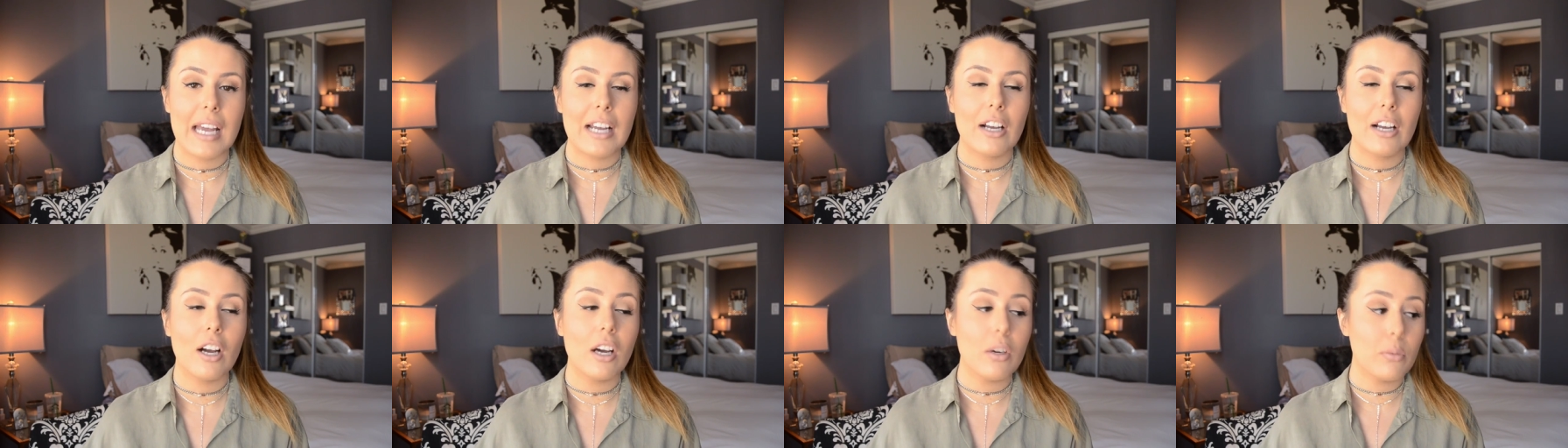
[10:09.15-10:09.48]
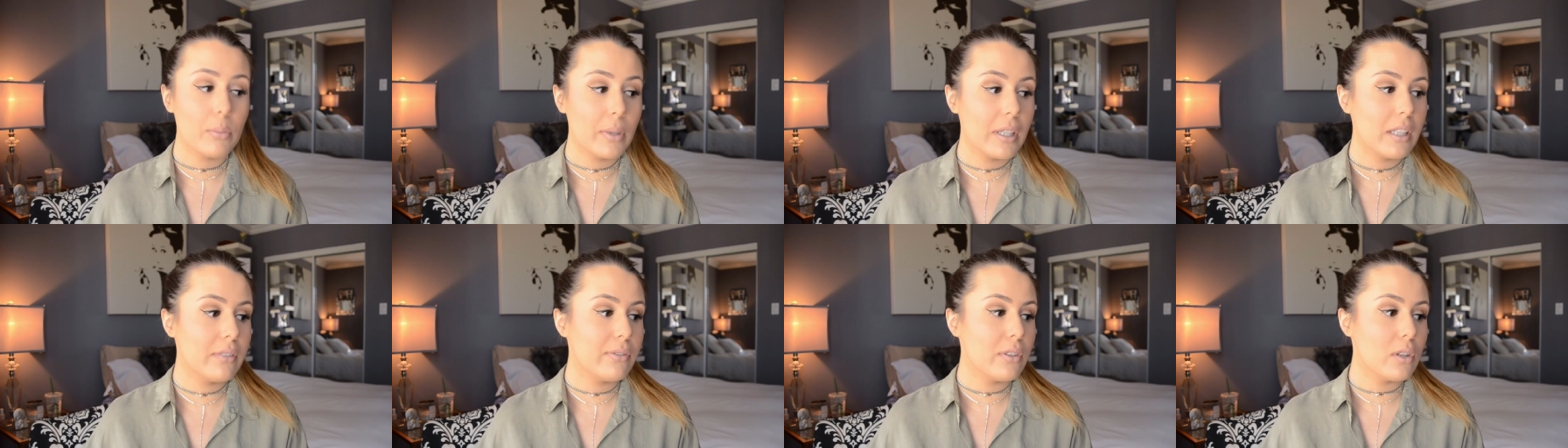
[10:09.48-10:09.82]
I got
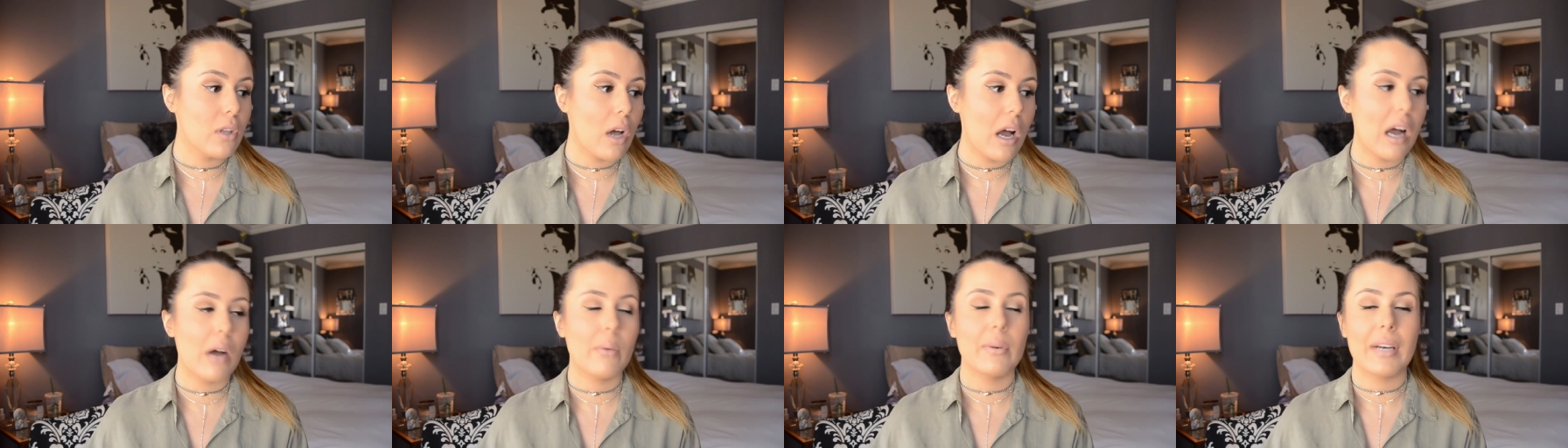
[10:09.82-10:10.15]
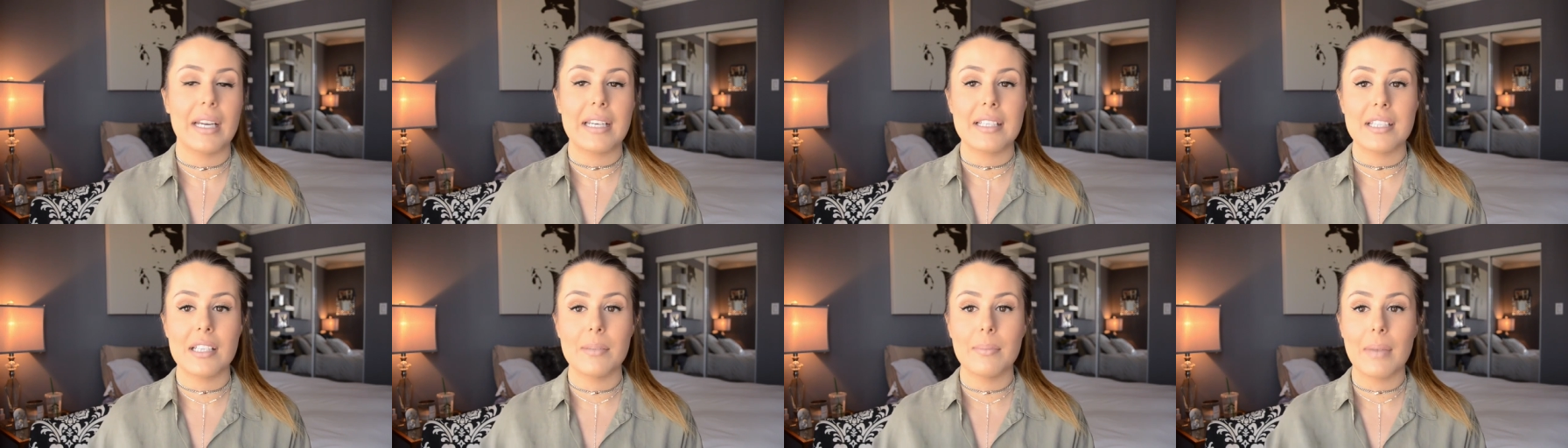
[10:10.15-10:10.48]
rid of a lot when
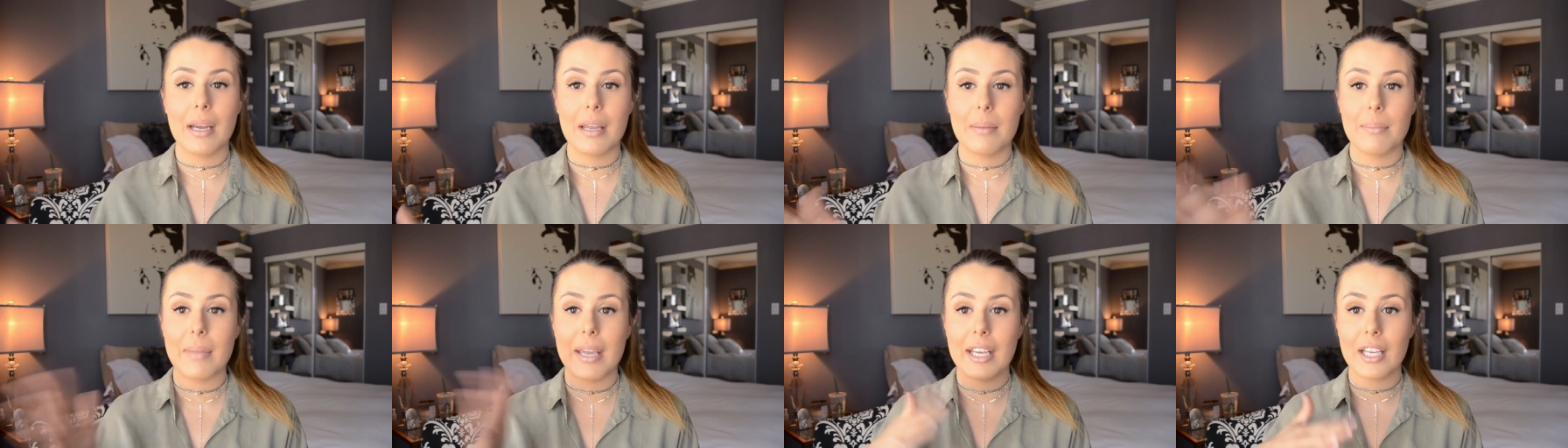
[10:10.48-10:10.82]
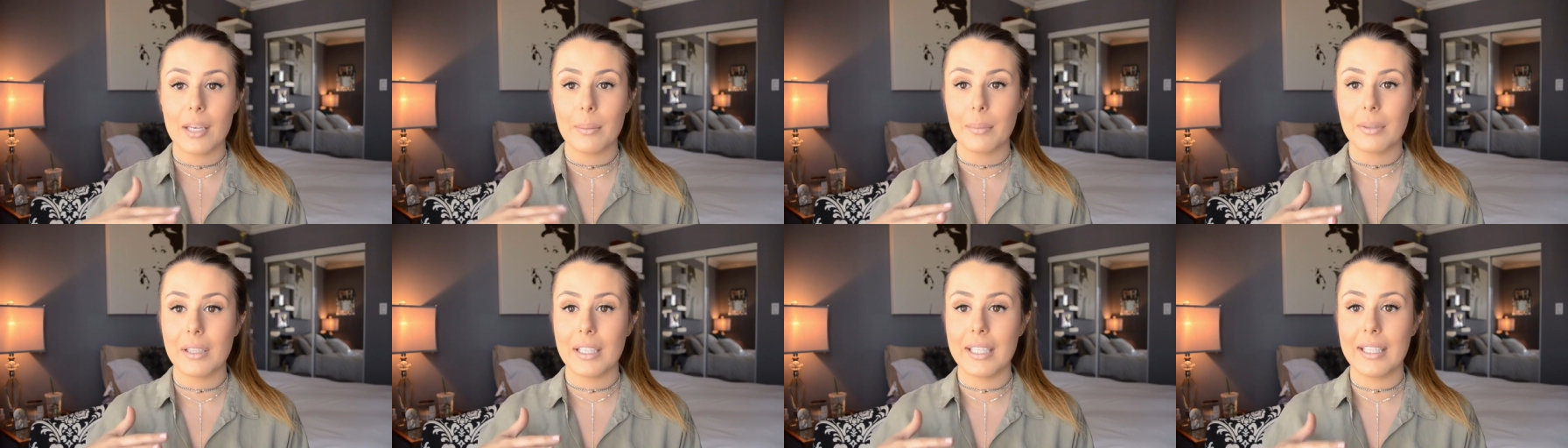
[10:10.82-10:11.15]
I did my
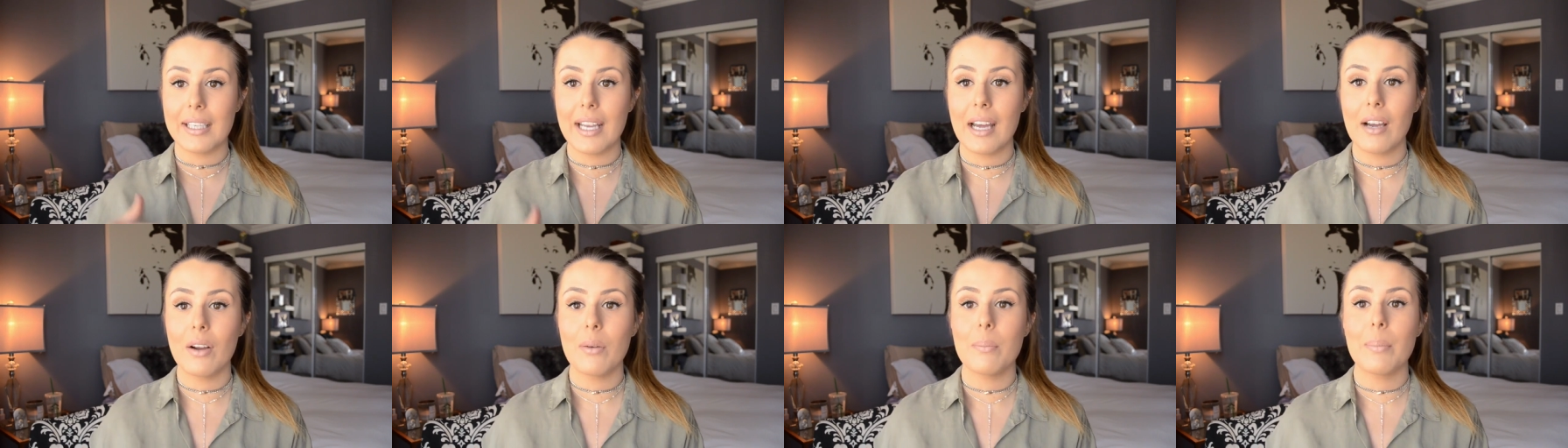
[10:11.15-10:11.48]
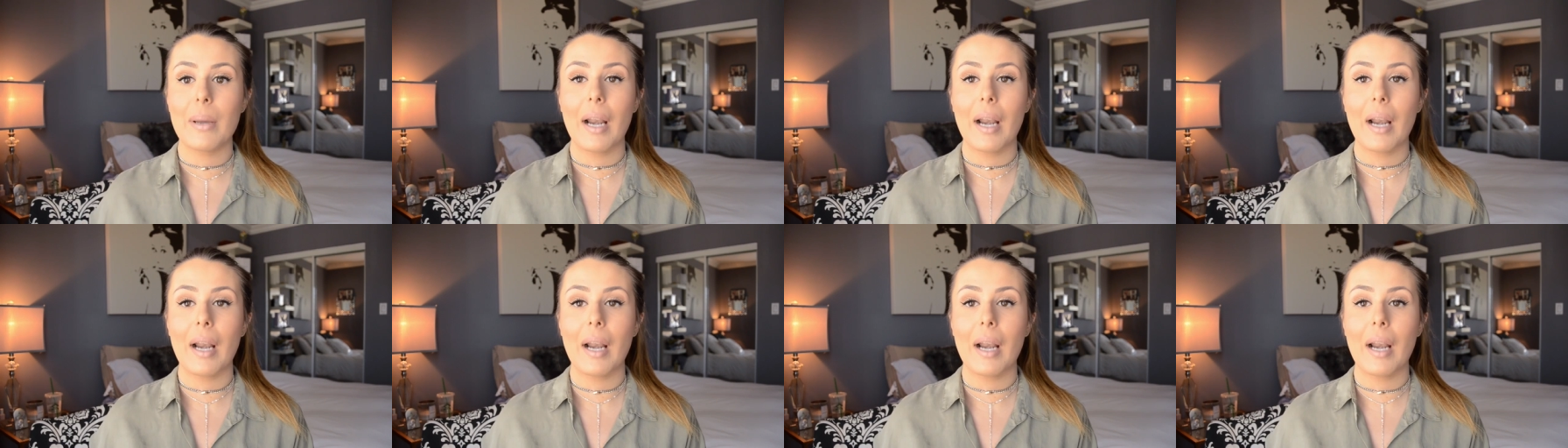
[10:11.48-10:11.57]
makeup clean out,